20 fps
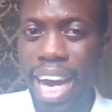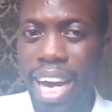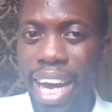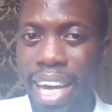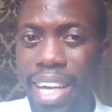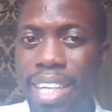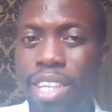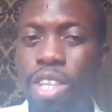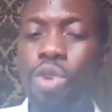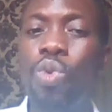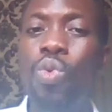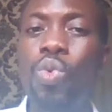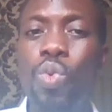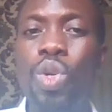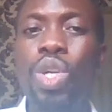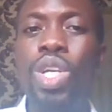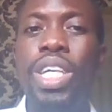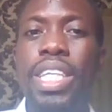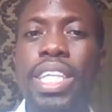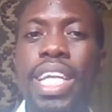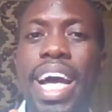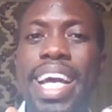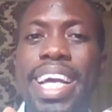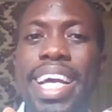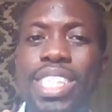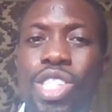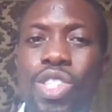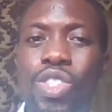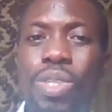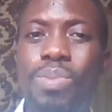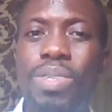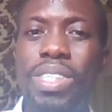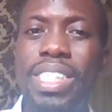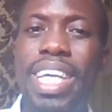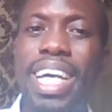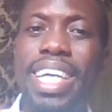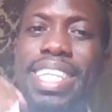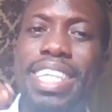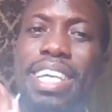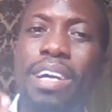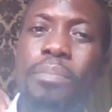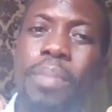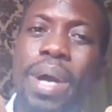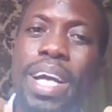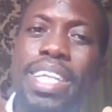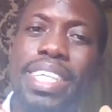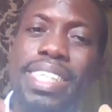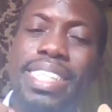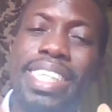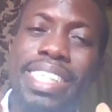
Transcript: I do that extreme is that they are man.